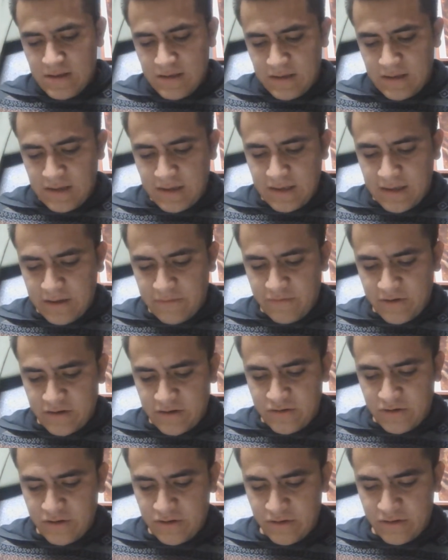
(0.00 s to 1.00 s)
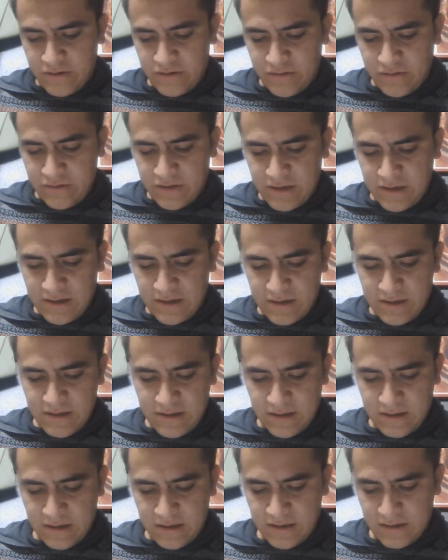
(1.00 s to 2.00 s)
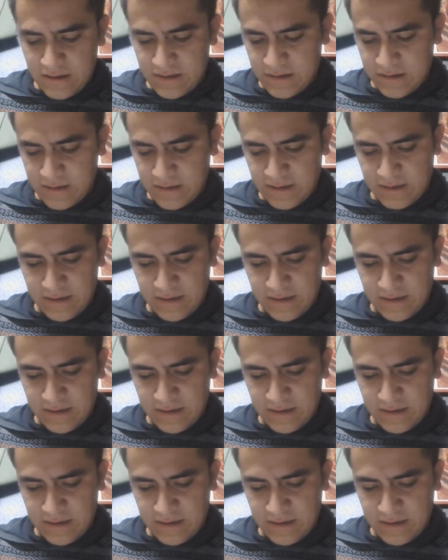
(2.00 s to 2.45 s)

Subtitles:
Then I recalled, I